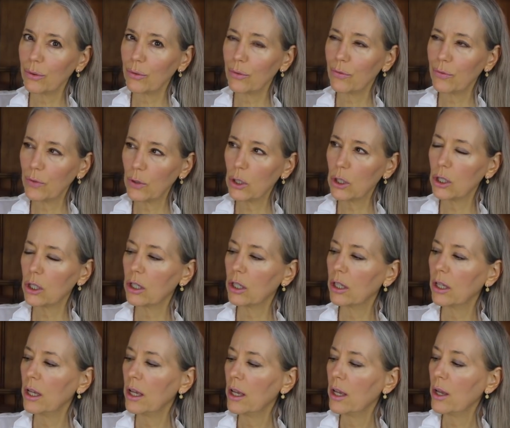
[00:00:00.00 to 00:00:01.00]

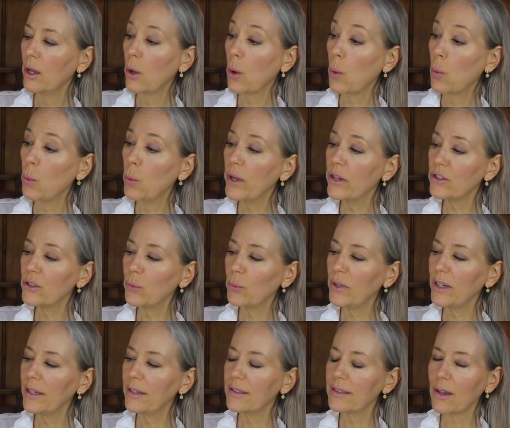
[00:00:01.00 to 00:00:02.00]
full, which
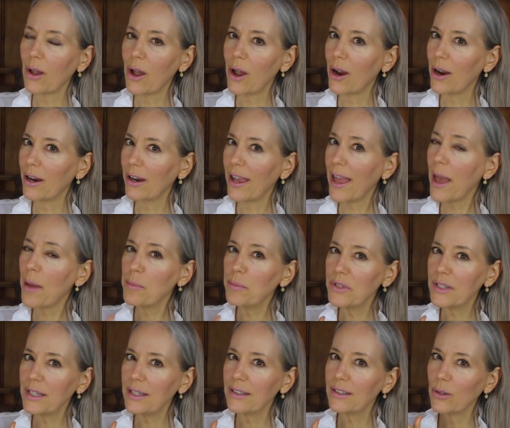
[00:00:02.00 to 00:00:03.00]
weeks are
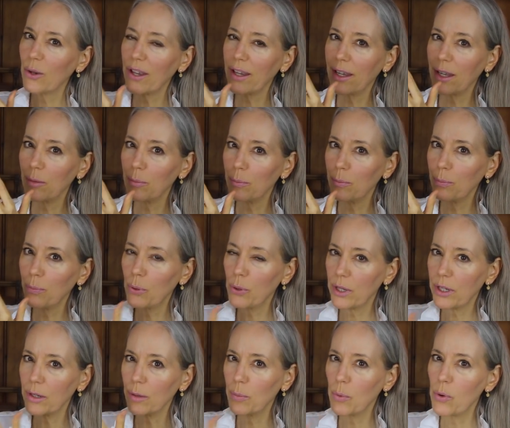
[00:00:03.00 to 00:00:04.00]
empty so I can
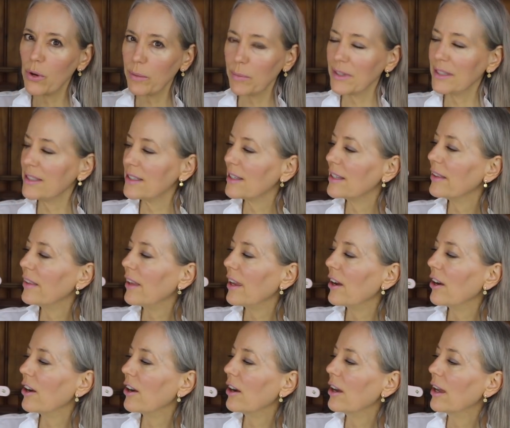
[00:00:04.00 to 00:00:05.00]
put appointments in
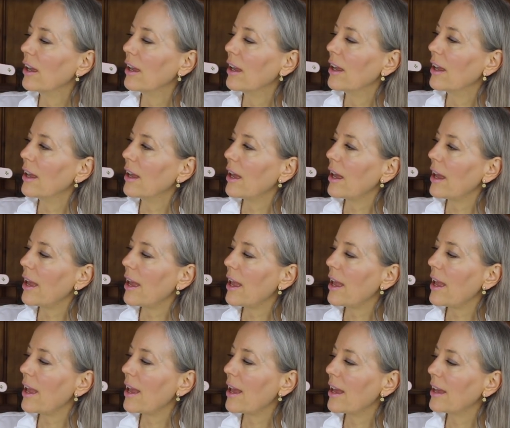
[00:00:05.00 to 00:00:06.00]
there.
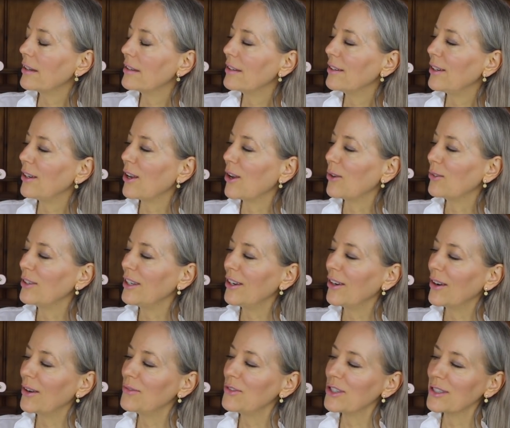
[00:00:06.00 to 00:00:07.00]
And you know,
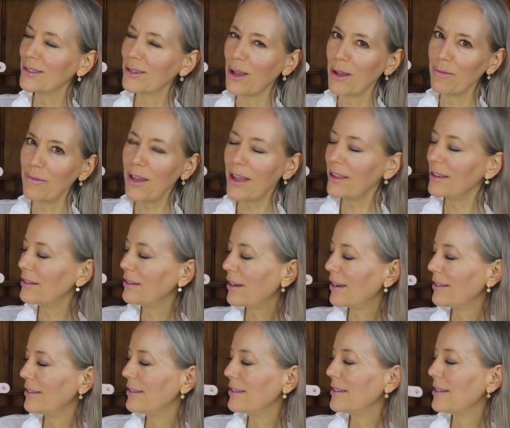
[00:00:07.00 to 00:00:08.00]
here I've just got
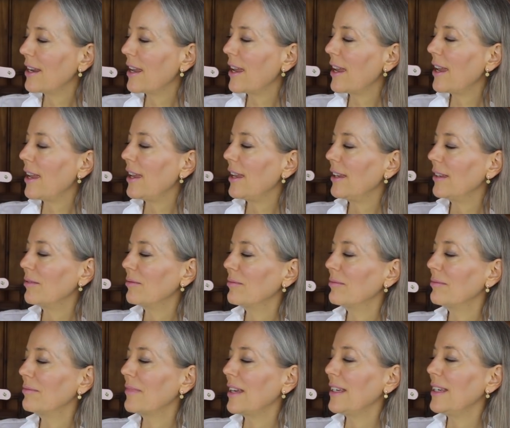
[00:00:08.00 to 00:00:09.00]
Valentine's Day,
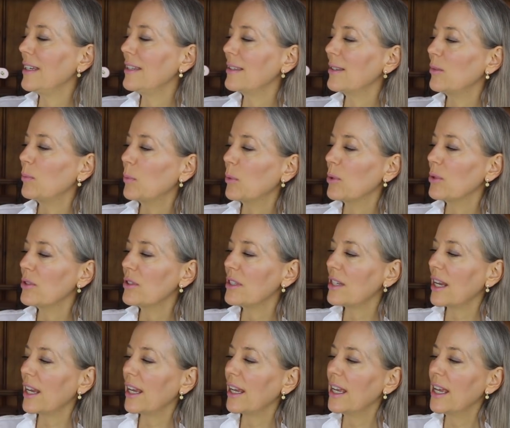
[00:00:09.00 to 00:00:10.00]
my niece's
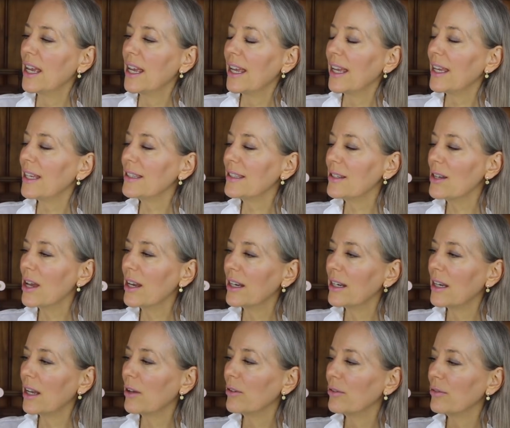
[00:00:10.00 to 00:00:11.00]
birthday. It's not
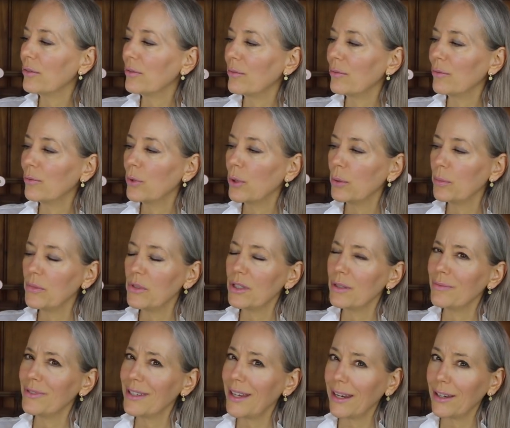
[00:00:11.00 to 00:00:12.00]
enough room
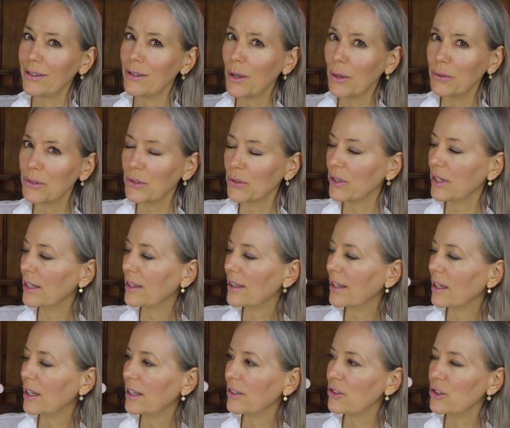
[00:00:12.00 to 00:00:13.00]
to take notes or
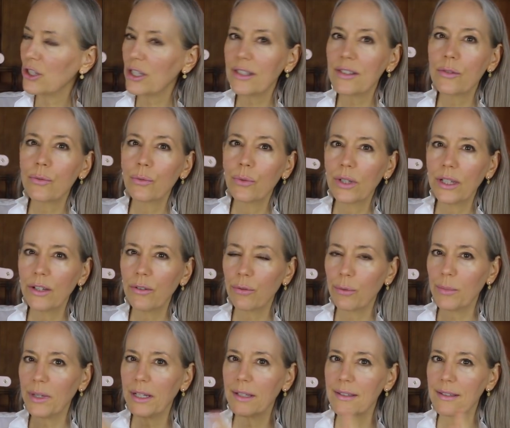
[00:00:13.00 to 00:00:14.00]
anything. It's just really
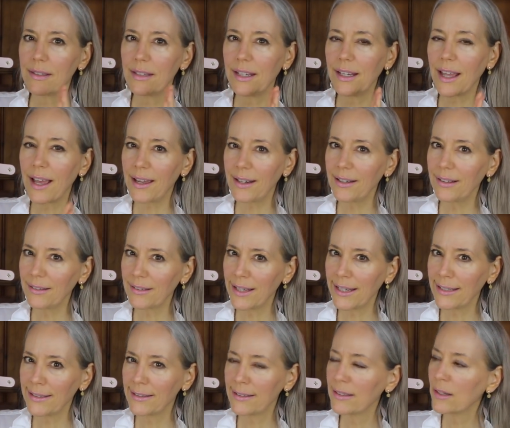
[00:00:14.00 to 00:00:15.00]
for me to see at a
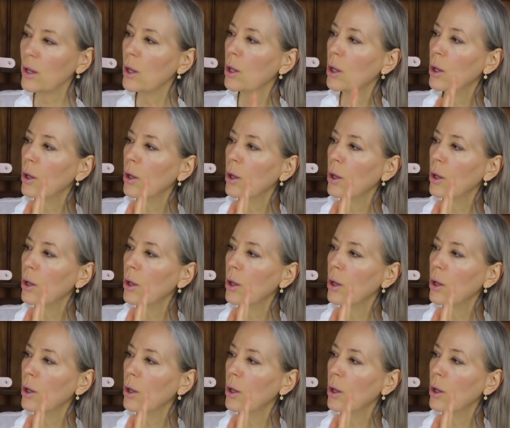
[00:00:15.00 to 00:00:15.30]
glance